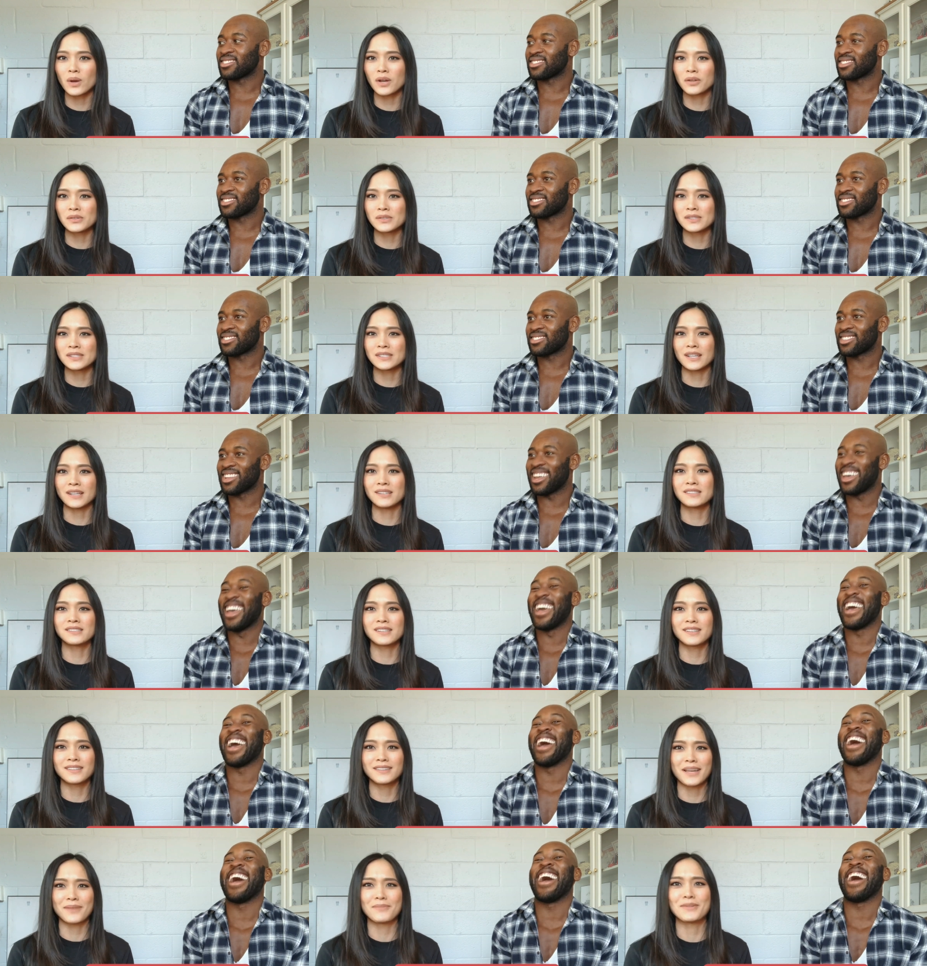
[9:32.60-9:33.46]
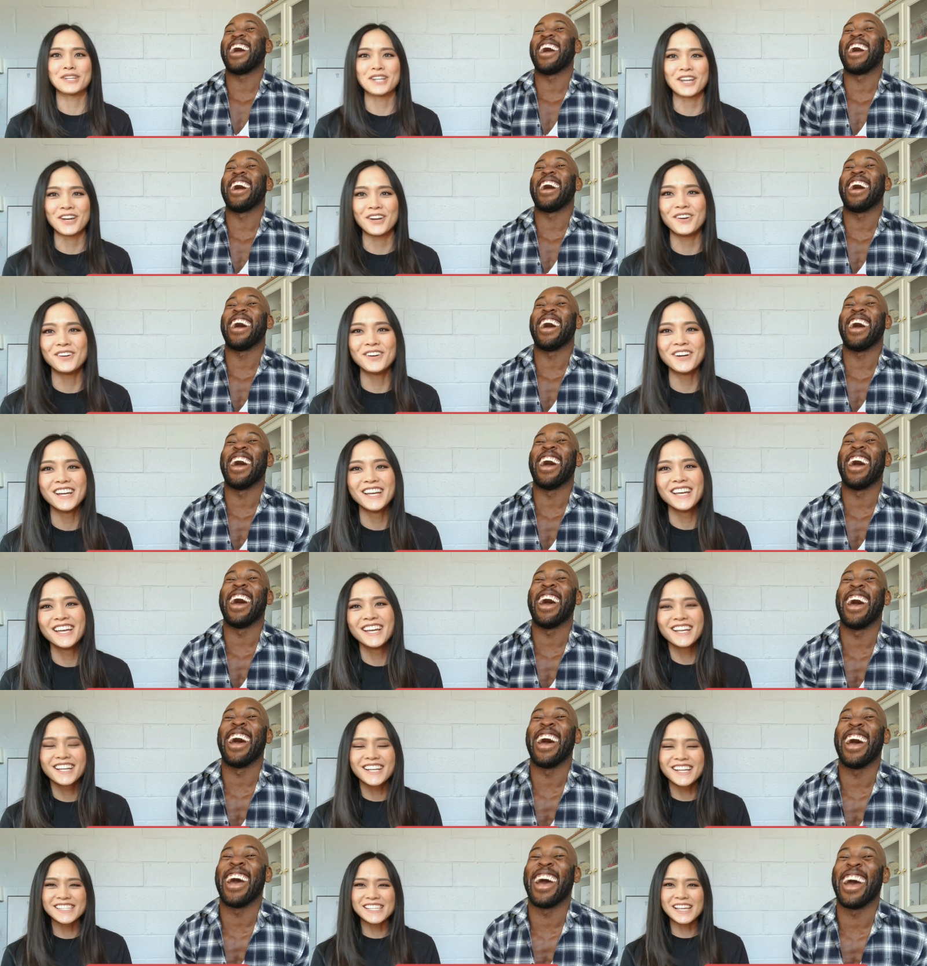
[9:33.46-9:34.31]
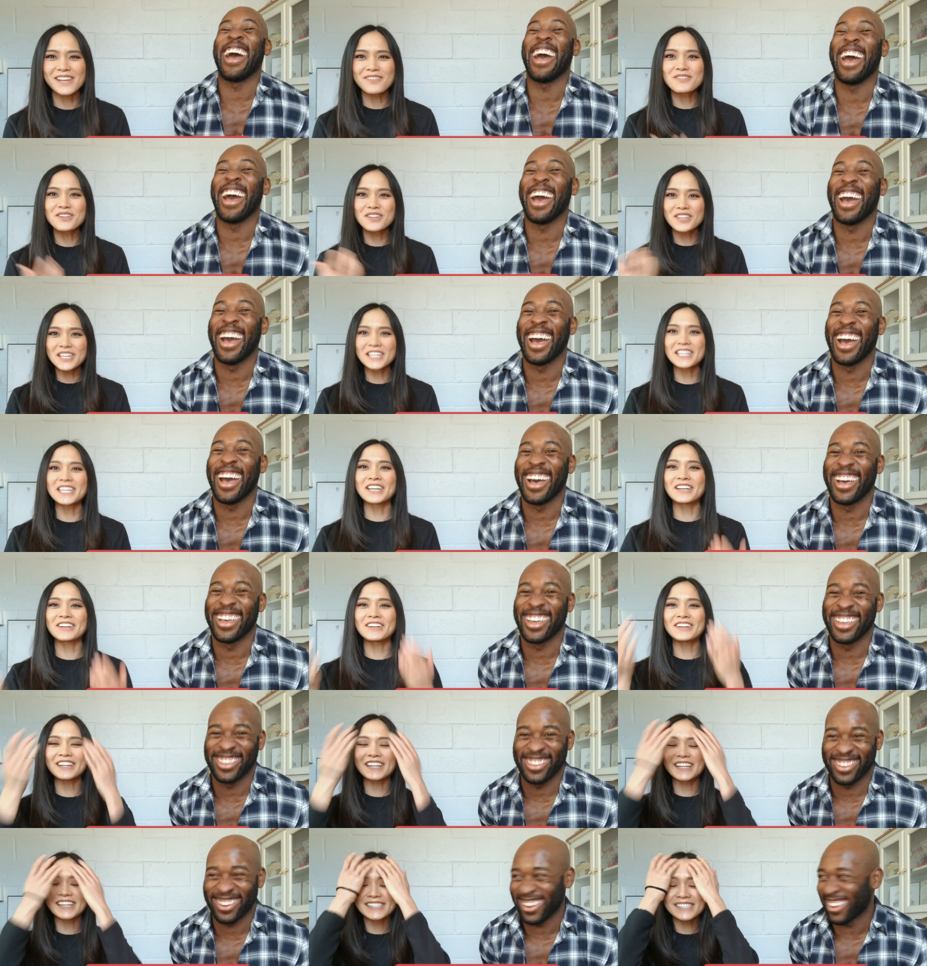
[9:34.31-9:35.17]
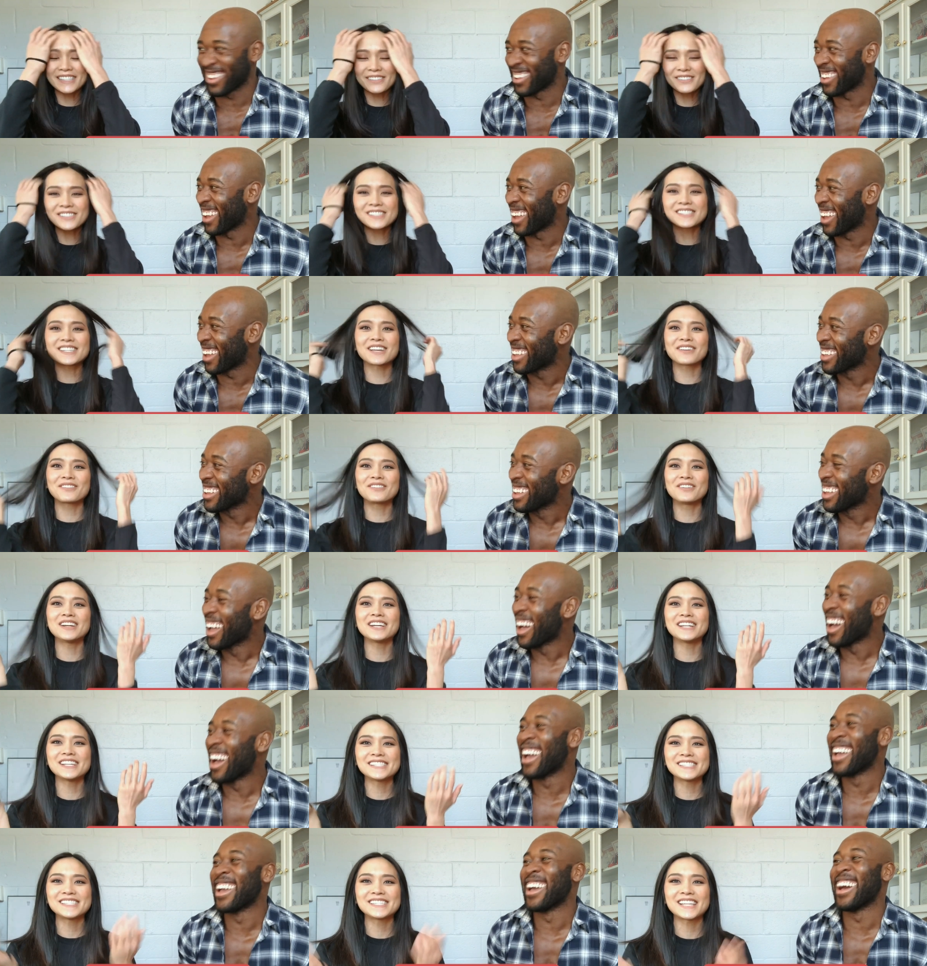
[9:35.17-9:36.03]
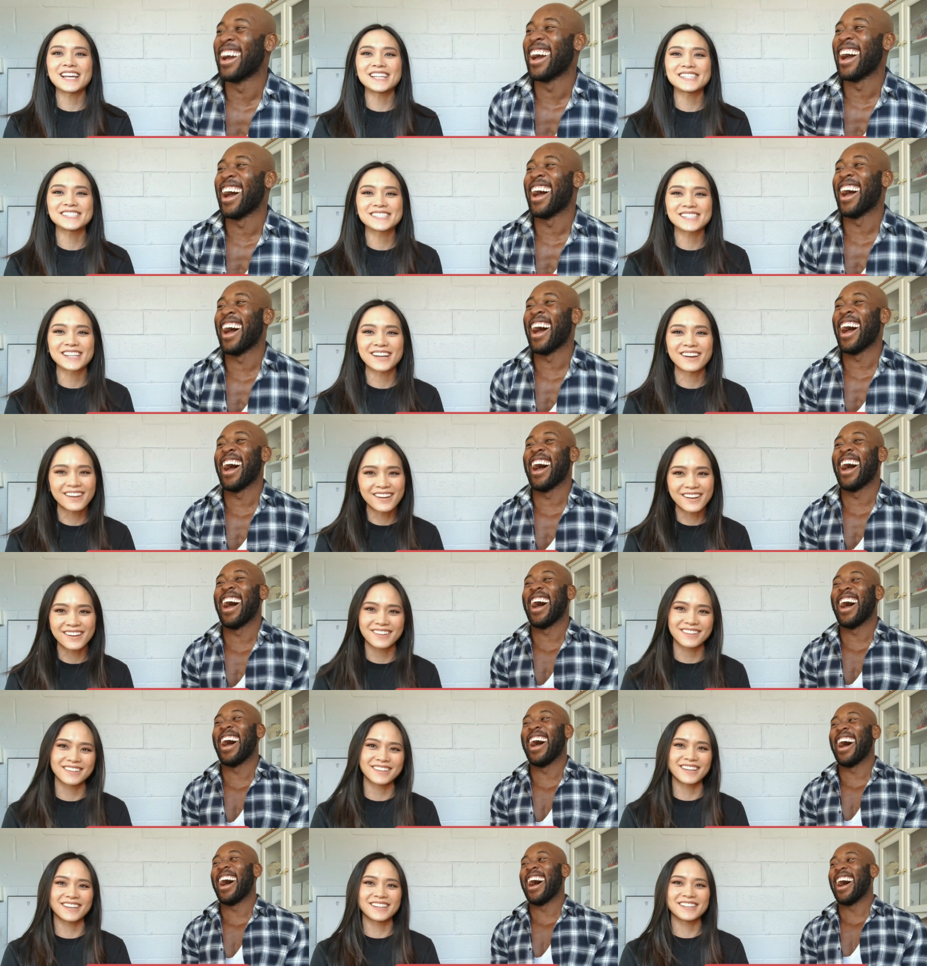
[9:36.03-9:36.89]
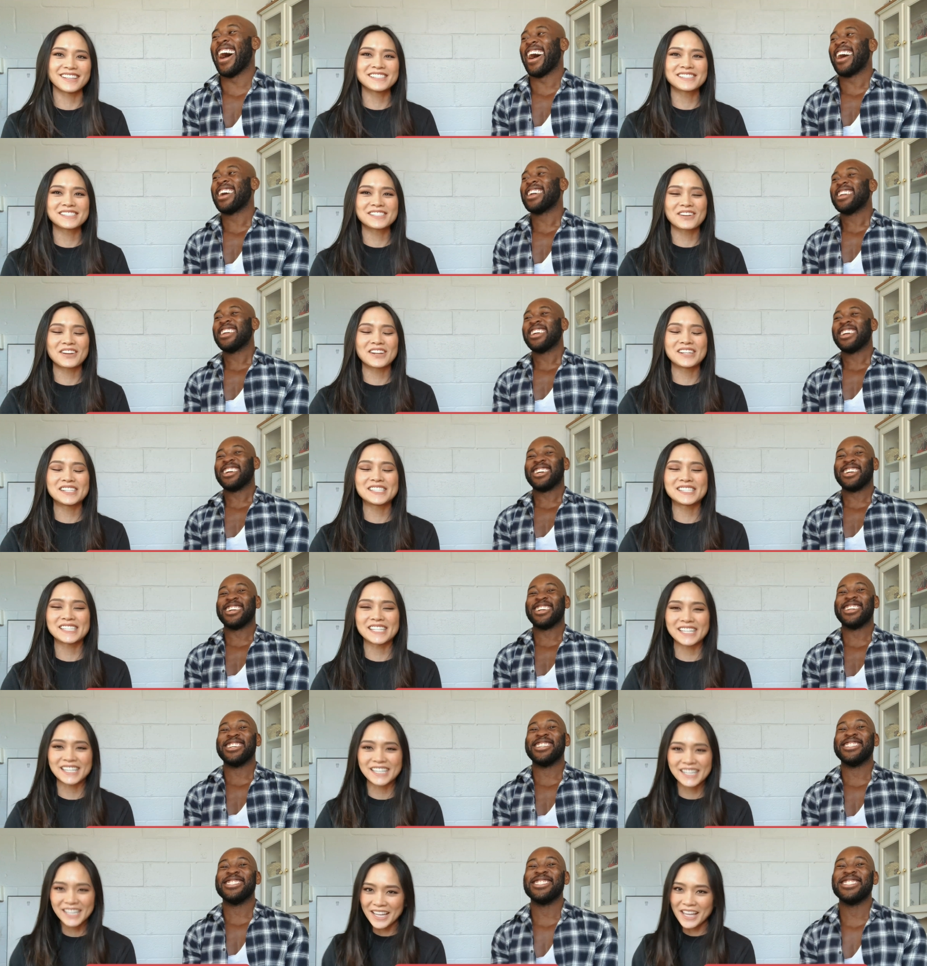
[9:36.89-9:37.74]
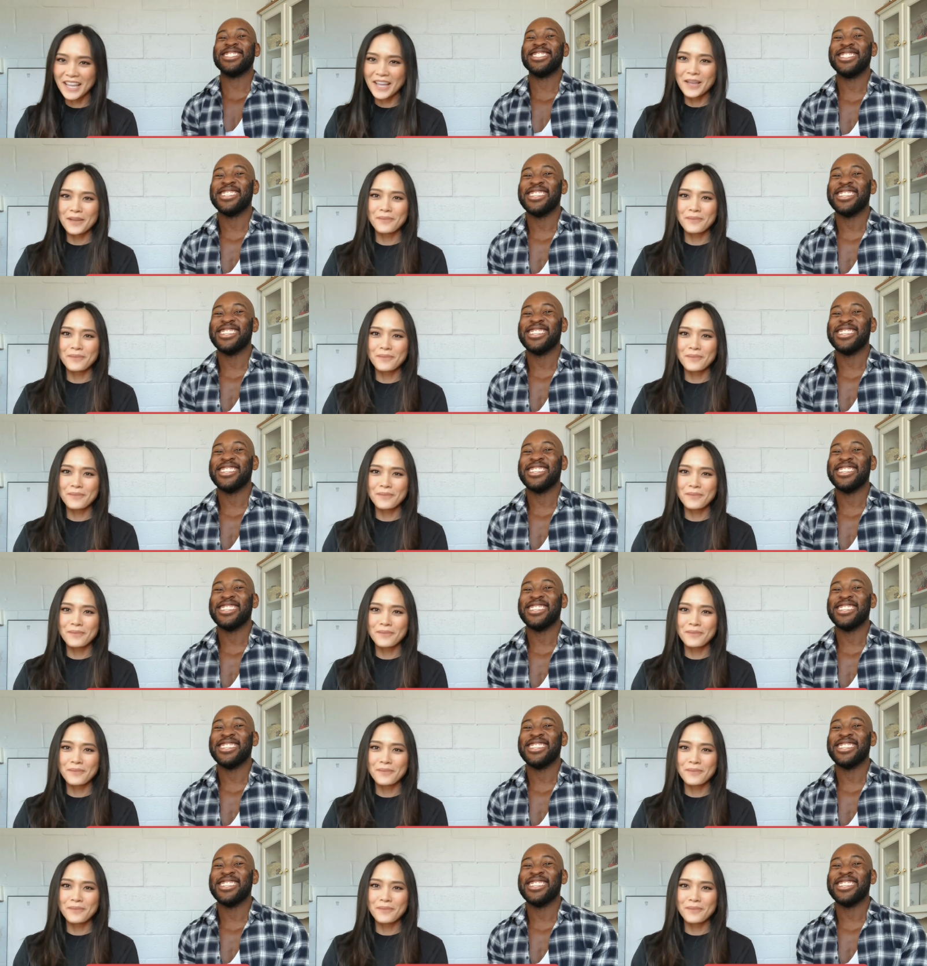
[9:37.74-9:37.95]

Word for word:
Speaker 1: he's dancing, let me know. Because I'm really curious. I'm just like, what is that song? Yeah, that's crazy.